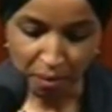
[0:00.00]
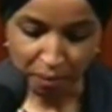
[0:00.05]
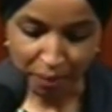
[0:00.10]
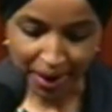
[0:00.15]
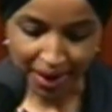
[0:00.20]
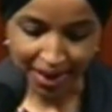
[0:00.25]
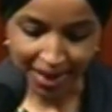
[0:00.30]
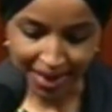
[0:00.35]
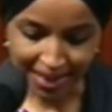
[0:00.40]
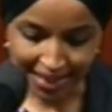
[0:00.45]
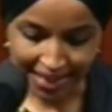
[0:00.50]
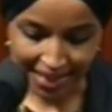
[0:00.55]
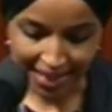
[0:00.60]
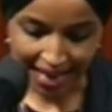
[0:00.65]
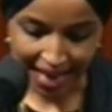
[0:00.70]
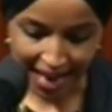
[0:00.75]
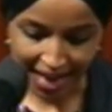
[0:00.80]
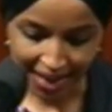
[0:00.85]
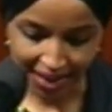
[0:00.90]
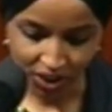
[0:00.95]
but
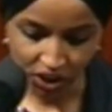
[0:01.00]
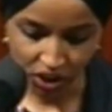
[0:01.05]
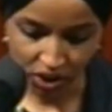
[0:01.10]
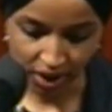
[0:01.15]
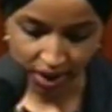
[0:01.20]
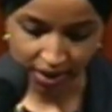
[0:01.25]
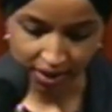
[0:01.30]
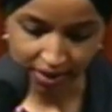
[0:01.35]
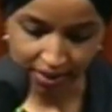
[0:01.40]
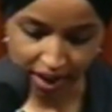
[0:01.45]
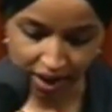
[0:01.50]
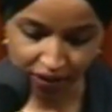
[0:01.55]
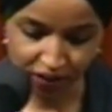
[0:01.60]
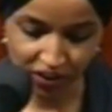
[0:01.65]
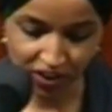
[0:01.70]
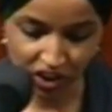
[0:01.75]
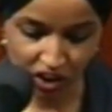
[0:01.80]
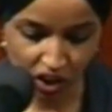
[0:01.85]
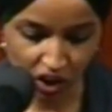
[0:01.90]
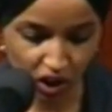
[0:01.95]
indication that
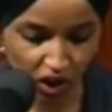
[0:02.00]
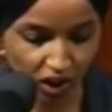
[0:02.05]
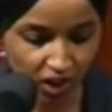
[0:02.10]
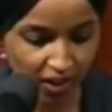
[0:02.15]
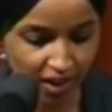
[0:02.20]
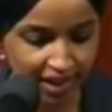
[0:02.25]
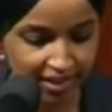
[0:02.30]
physical